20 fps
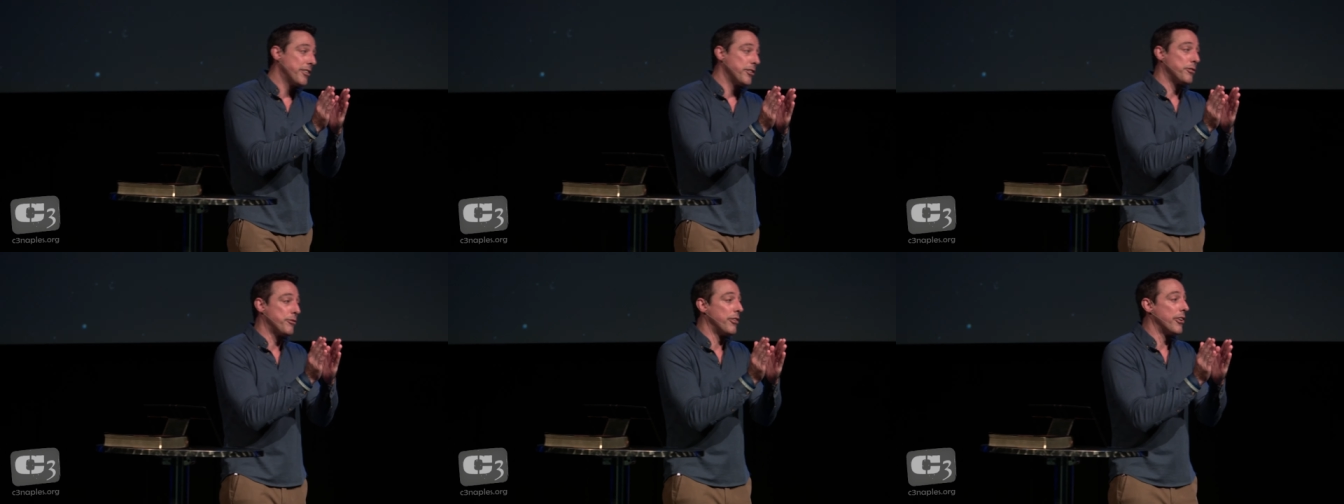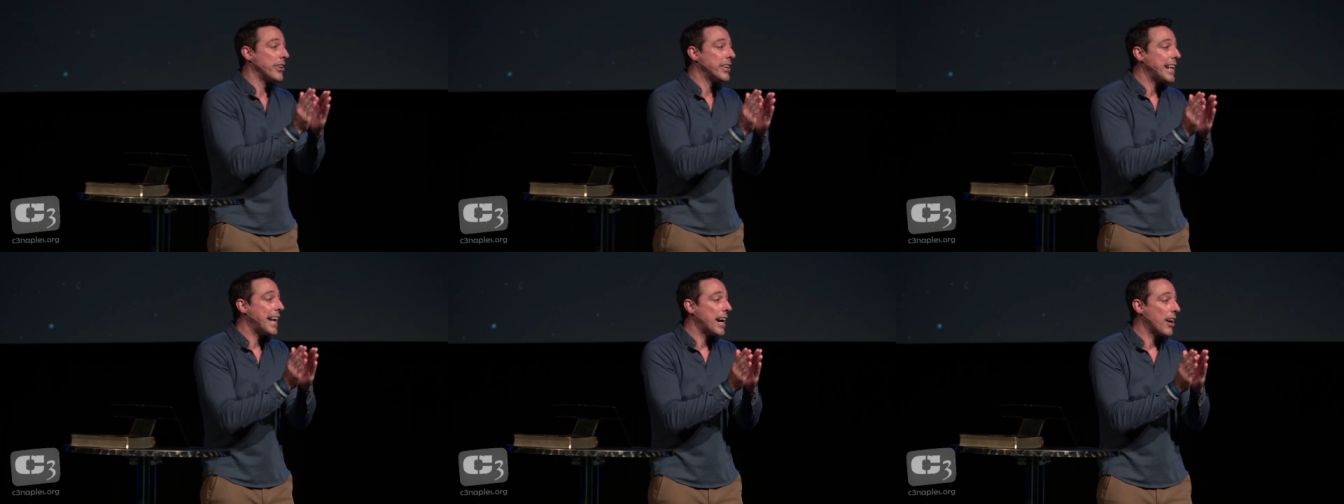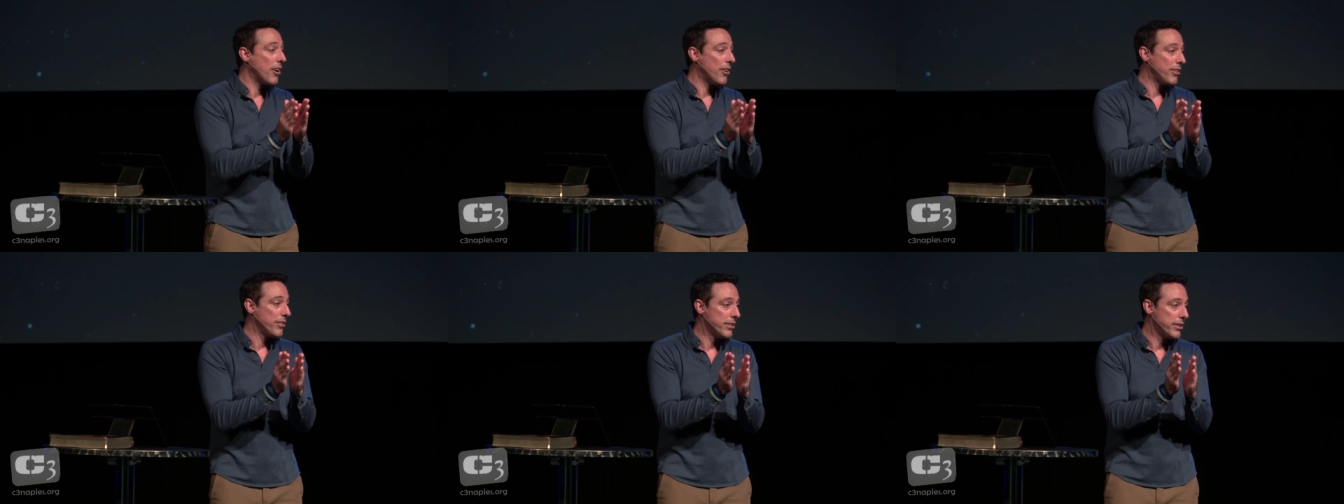is very narrow.
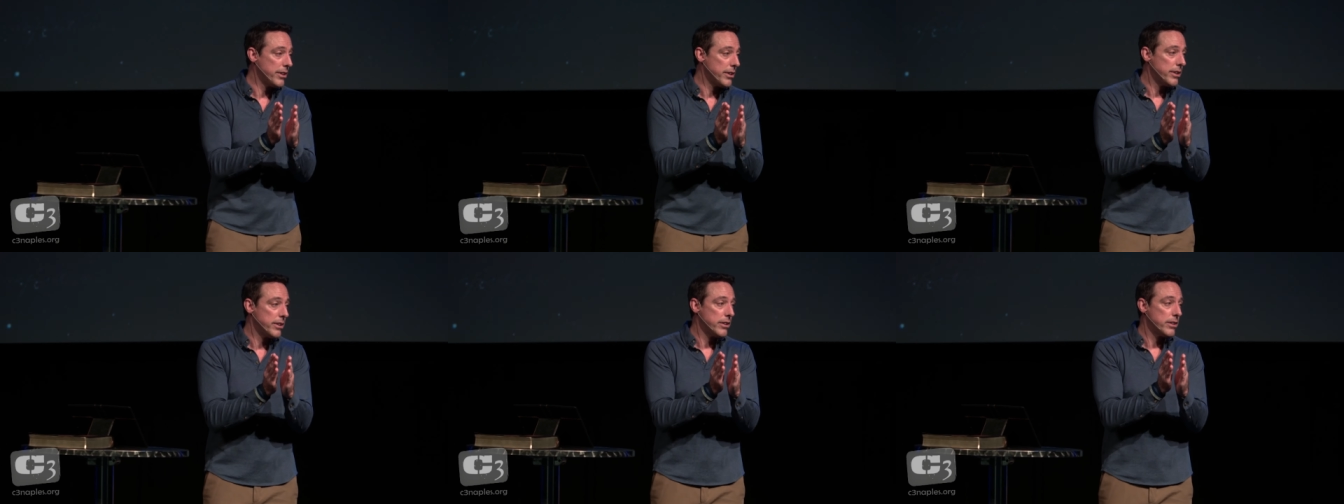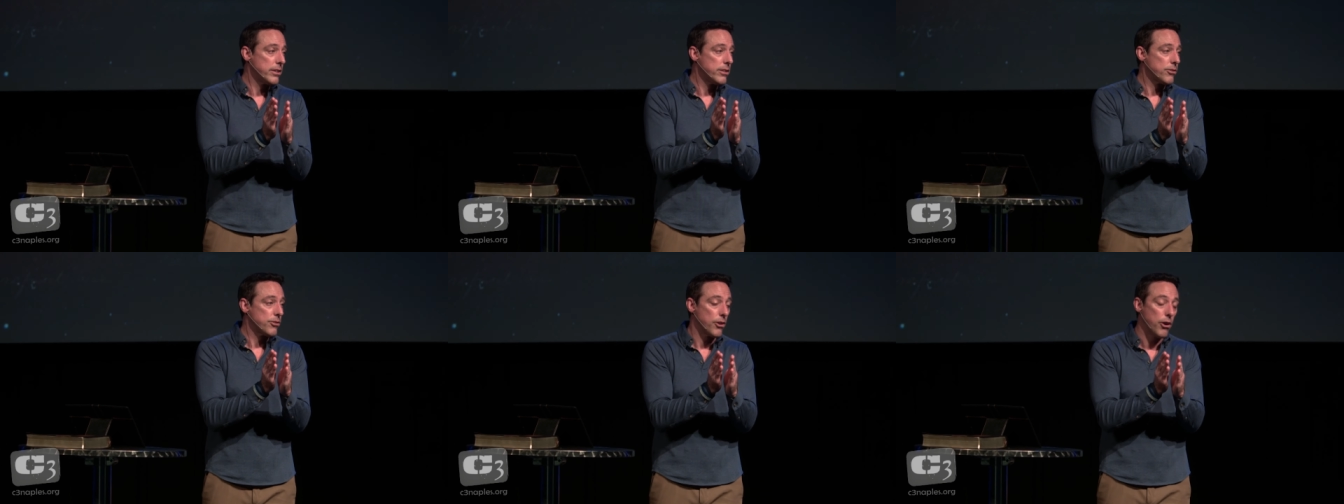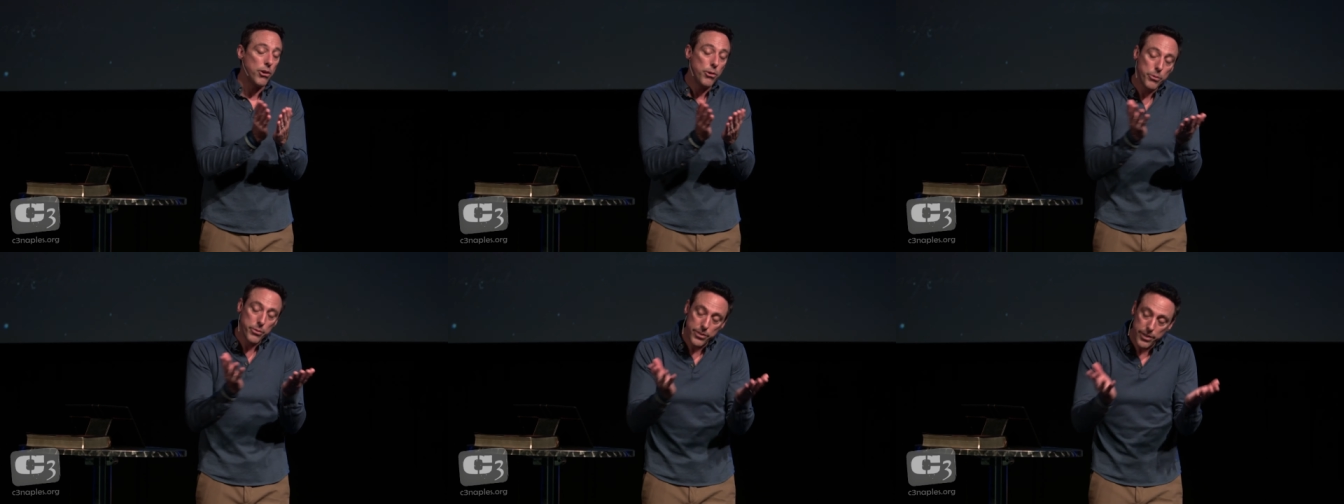
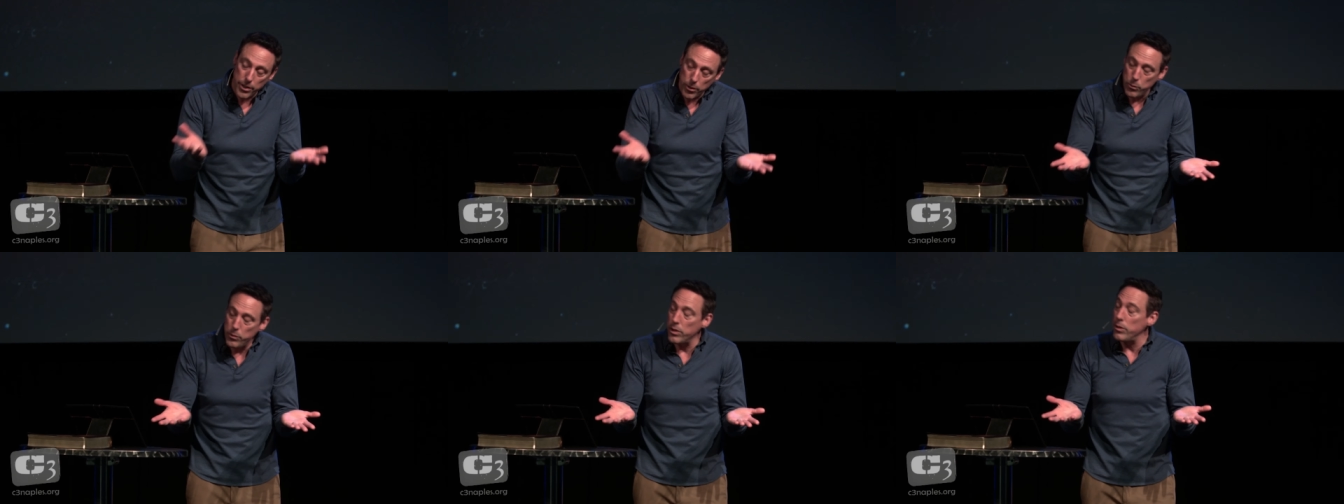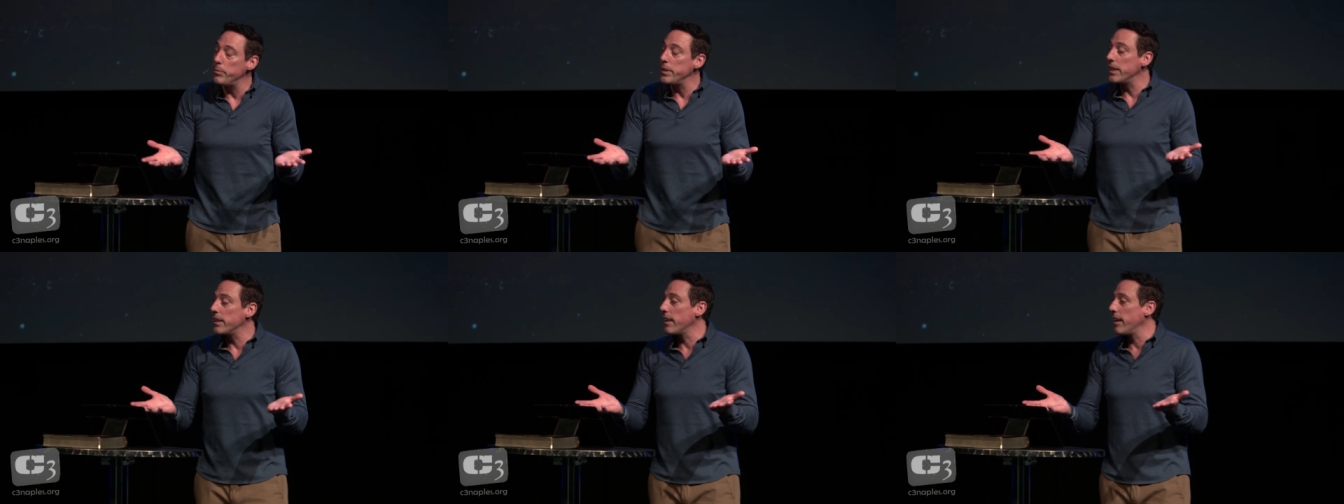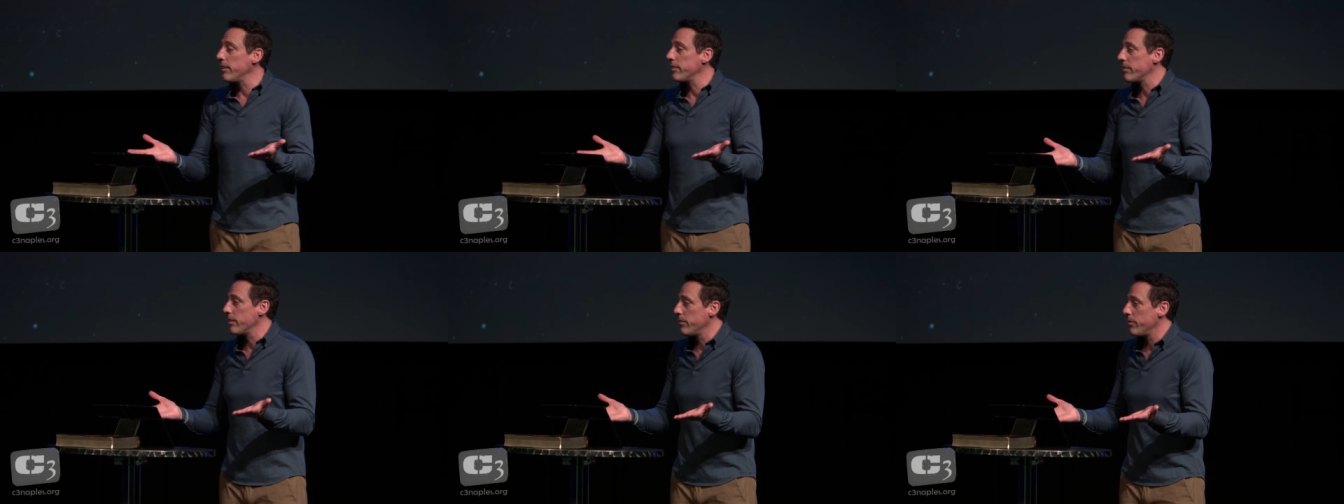So there will be
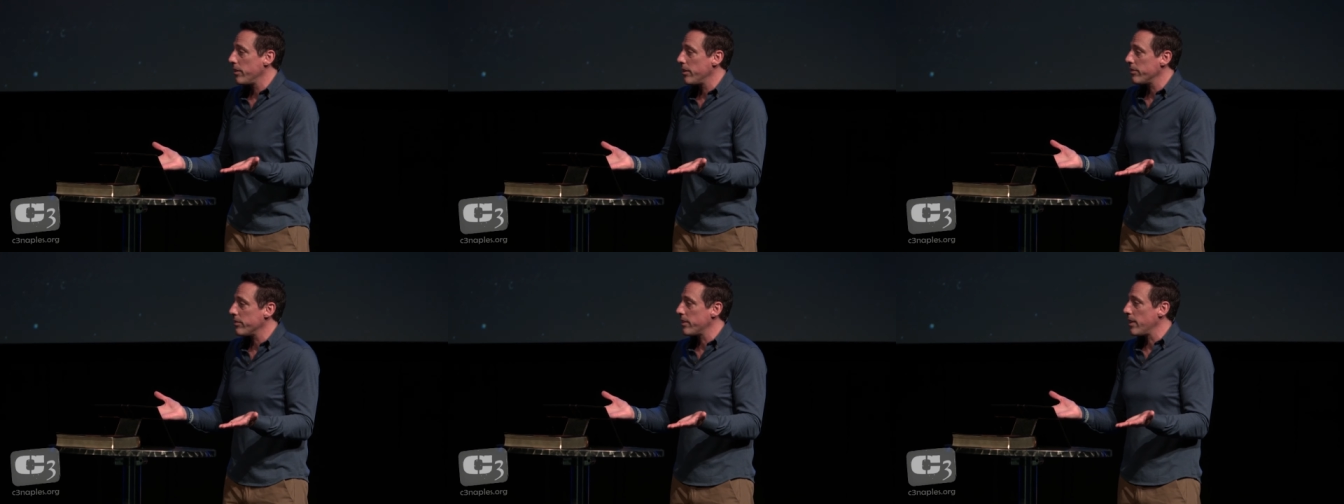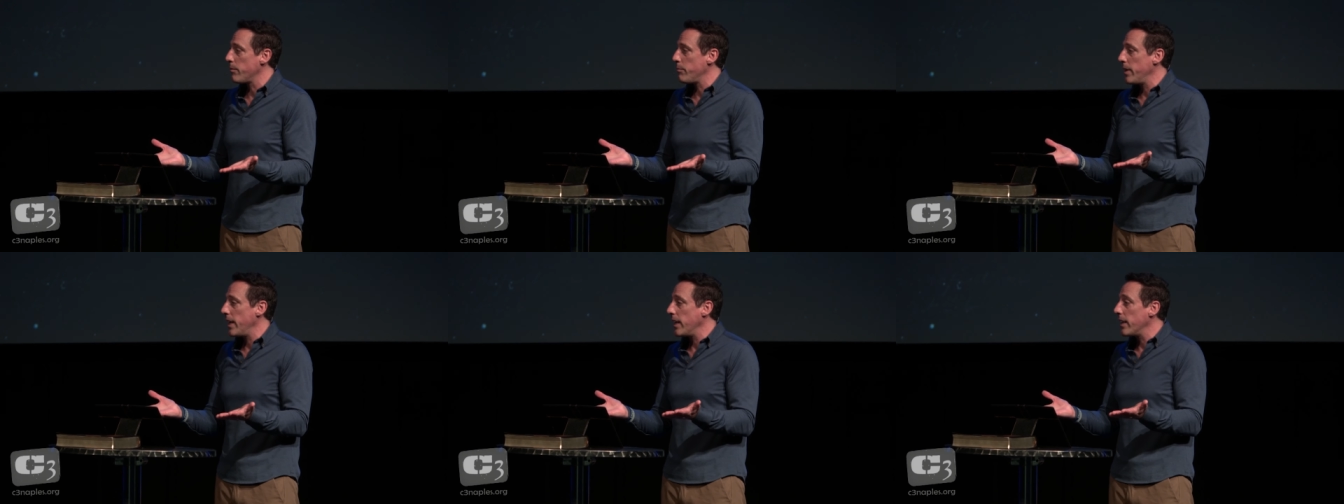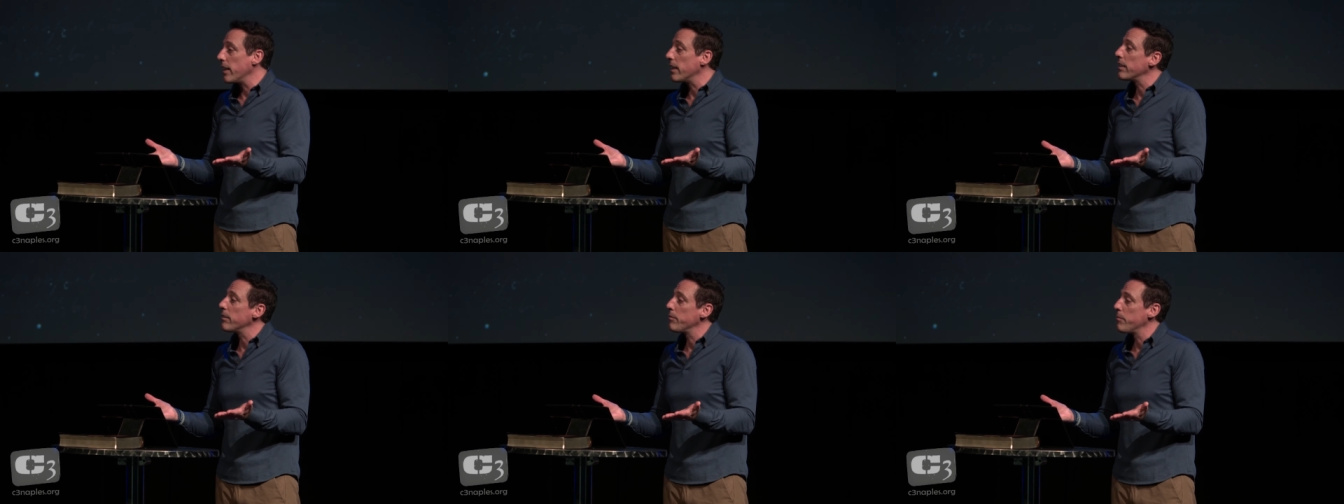less of us that
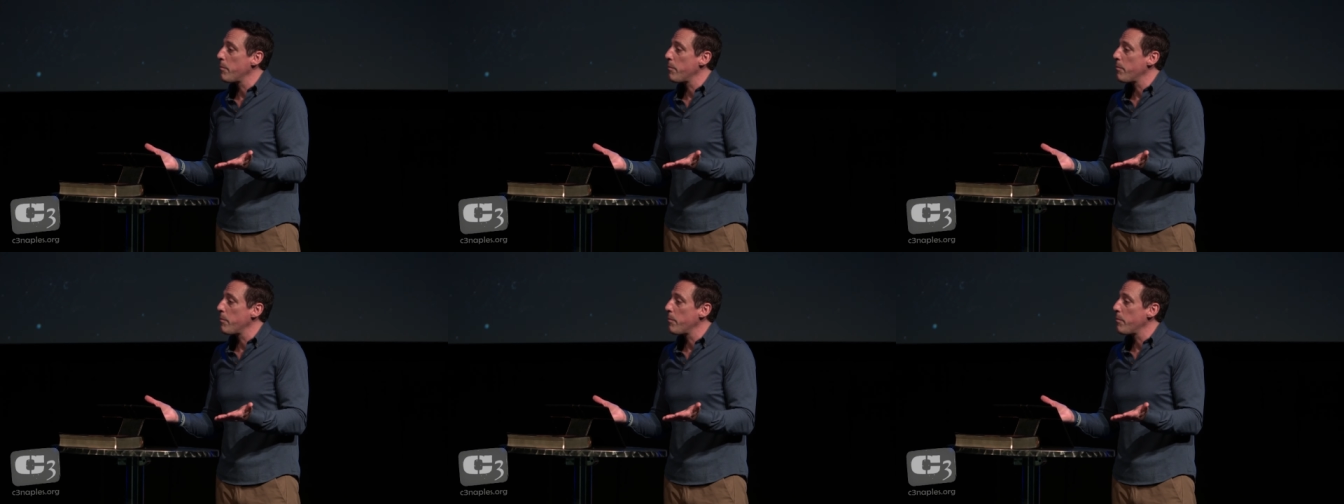make it.